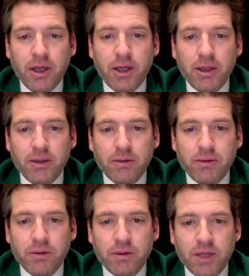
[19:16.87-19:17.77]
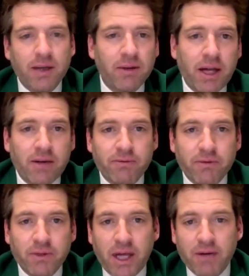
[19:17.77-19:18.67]
there's kind of
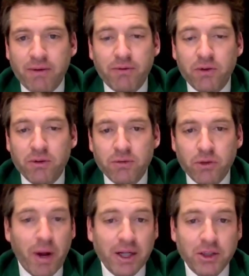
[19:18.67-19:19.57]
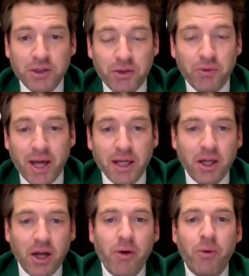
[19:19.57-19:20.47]
a lot of different directions you
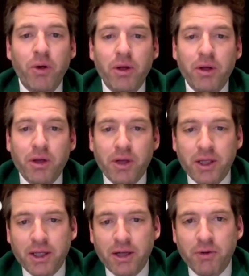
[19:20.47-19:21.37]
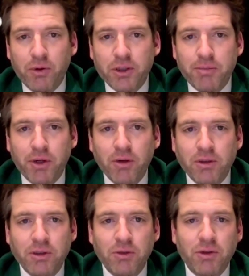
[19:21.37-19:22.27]
can go, and kind of new
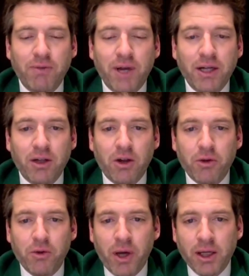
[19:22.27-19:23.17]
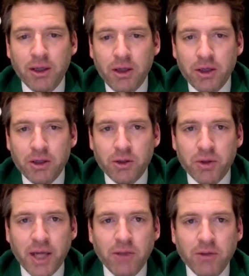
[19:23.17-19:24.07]
experiences you can find along the way.
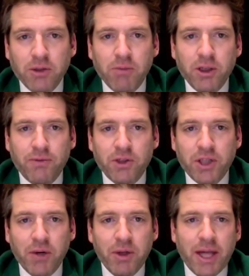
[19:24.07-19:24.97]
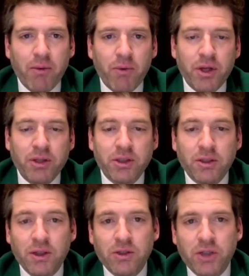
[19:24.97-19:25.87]
So thank you so much for sharing that with us,
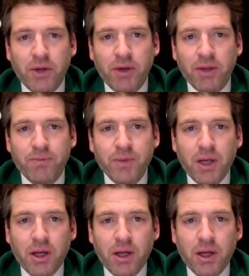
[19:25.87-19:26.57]
and sharing